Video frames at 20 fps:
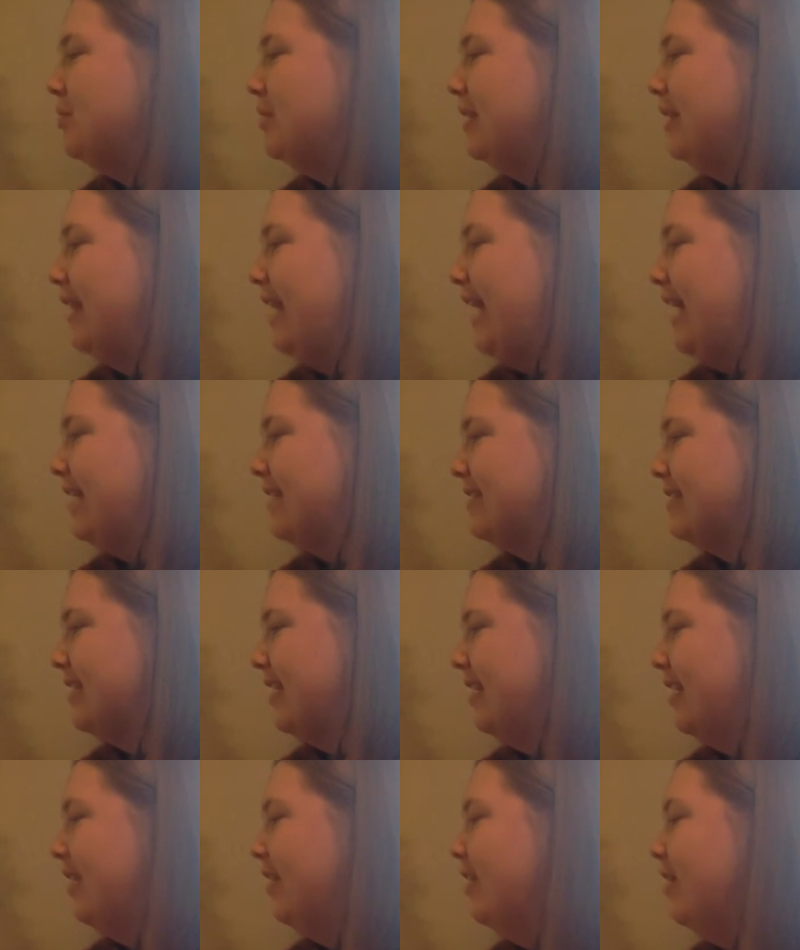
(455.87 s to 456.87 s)

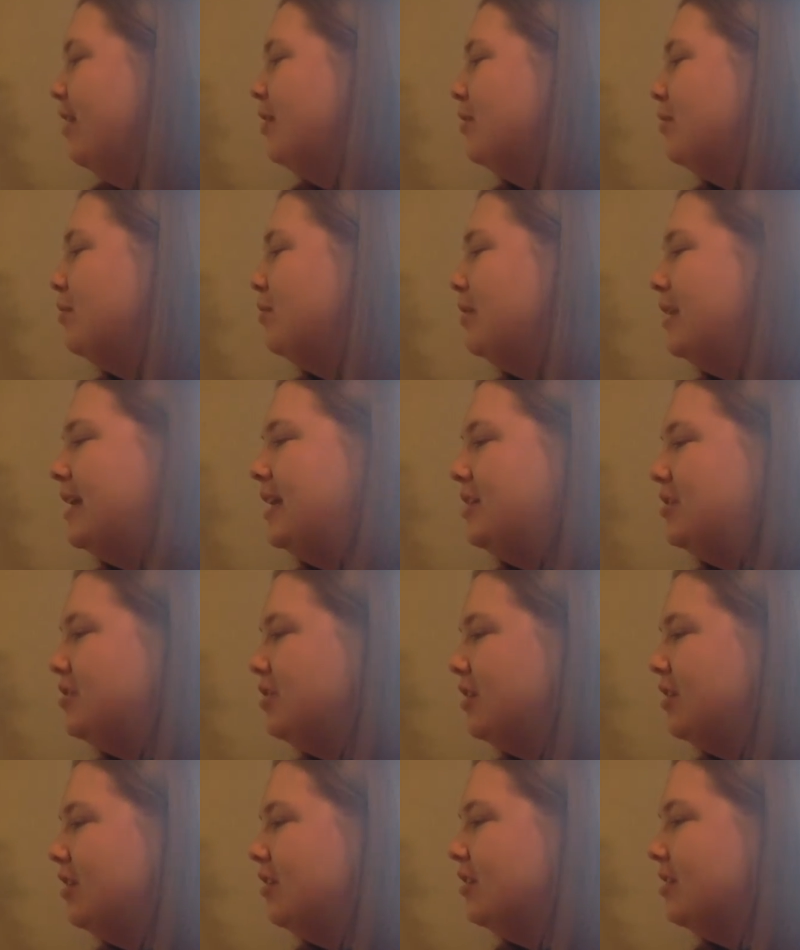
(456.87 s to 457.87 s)
Alaska, through each
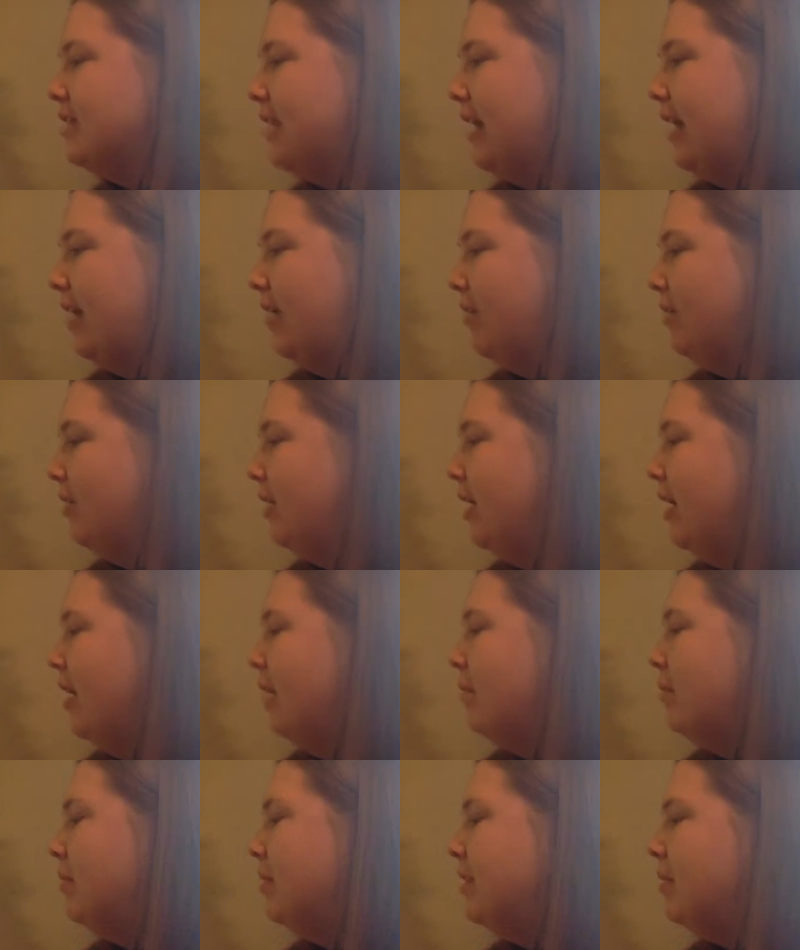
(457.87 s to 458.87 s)
little town,
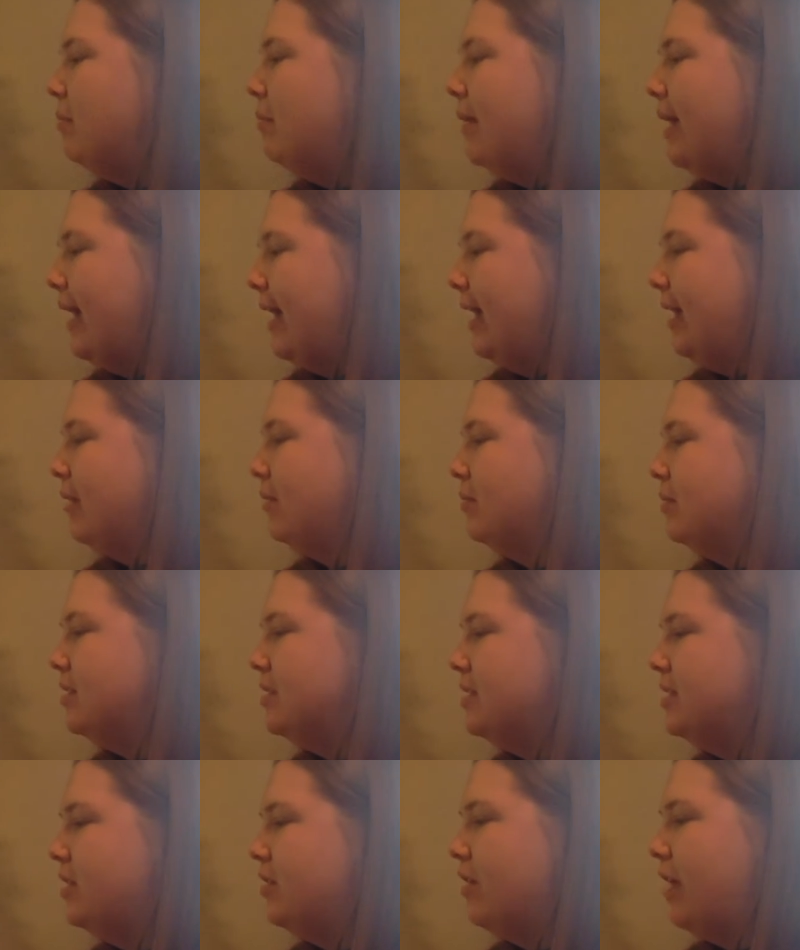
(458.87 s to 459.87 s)
but the bag
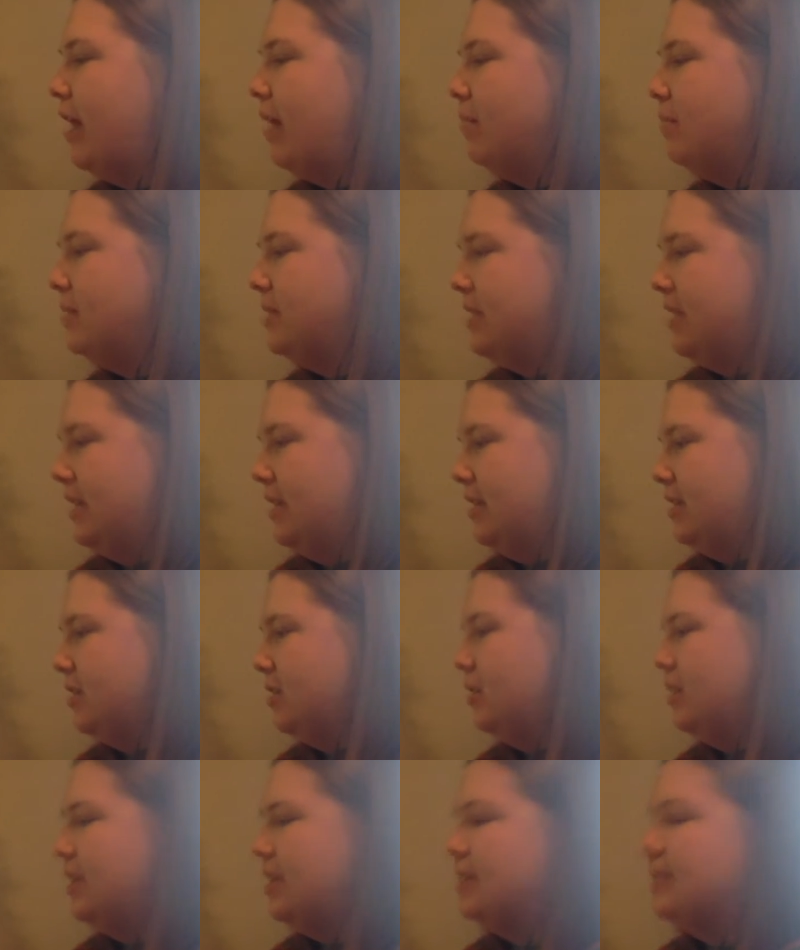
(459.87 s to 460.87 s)
was near empty,
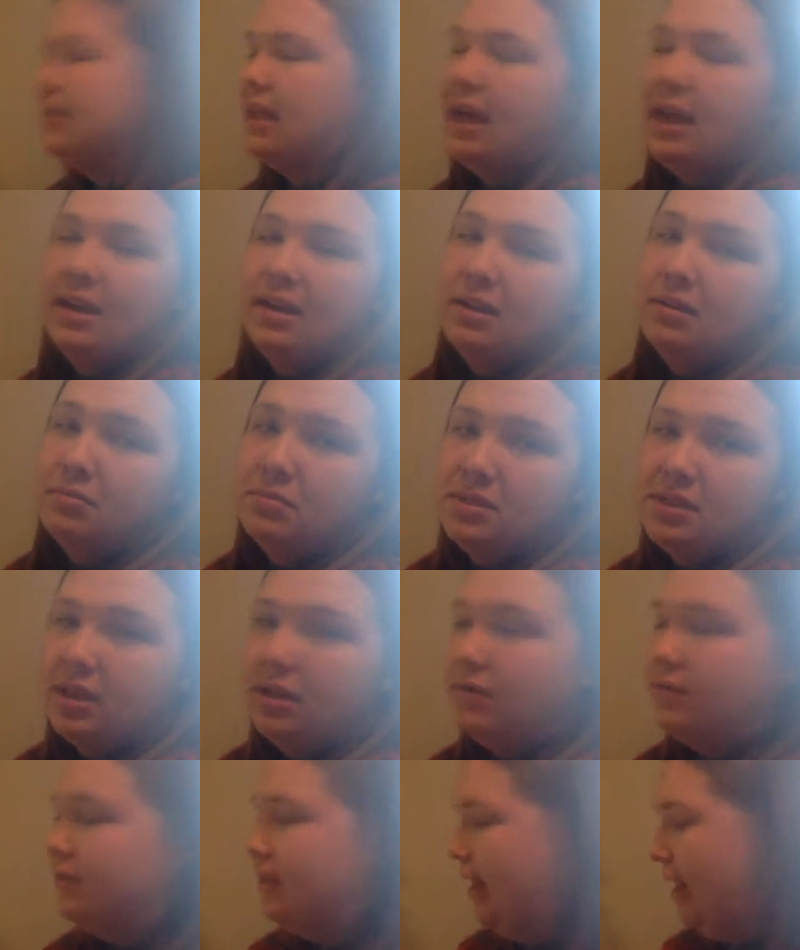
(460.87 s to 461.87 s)
so he sat
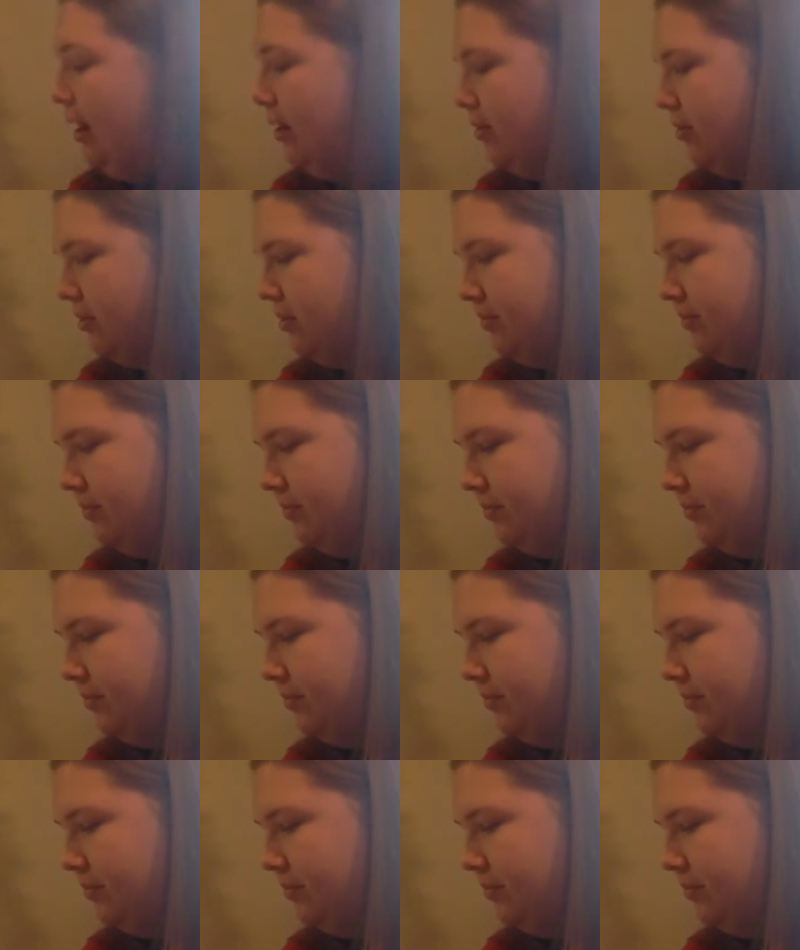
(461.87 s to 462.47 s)
himself down.